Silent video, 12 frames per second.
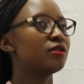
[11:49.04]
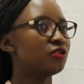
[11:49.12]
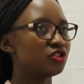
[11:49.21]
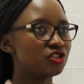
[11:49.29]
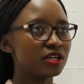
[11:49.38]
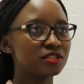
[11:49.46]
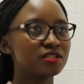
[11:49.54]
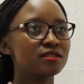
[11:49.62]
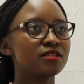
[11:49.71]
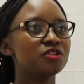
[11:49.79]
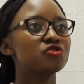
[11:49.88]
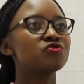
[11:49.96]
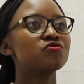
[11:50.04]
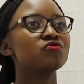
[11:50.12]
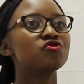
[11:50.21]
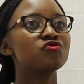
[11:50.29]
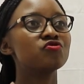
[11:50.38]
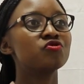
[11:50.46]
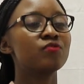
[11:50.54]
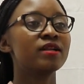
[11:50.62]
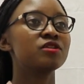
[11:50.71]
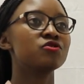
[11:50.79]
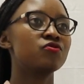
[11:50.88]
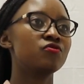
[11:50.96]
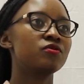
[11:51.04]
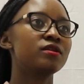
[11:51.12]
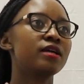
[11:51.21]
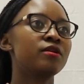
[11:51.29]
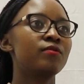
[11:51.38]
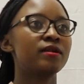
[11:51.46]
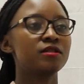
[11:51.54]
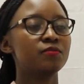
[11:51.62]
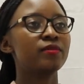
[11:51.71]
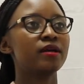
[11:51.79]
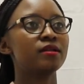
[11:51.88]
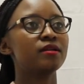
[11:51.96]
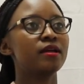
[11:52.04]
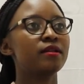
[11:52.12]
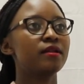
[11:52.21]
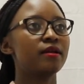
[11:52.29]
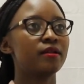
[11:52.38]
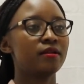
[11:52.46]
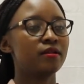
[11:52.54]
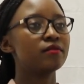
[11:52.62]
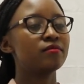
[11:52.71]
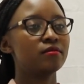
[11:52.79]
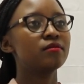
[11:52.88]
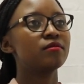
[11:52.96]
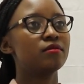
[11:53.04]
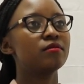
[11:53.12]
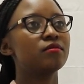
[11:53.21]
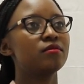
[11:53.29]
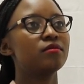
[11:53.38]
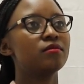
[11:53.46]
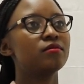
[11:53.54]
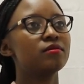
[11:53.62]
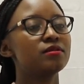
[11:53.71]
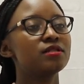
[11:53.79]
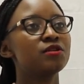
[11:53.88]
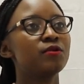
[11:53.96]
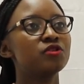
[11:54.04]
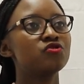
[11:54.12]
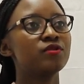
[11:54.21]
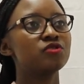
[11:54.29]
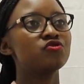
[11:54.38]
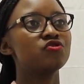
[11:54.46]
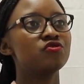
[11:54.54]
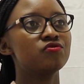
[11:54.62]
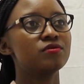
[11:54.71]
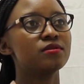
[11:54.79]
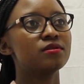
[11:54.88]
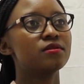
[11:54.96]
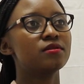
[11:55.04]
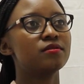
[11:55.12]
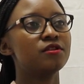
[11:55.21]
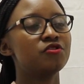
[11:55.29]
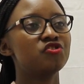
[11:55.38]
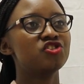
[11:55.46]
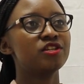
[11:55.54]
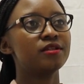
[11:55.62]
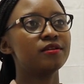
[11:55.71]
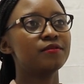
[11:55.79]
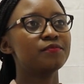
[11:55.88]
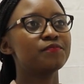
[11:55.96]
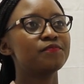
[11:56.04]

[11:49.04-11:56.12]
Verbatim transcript: You just need to choose what is good and what is bad, and then see what you want to use in your journey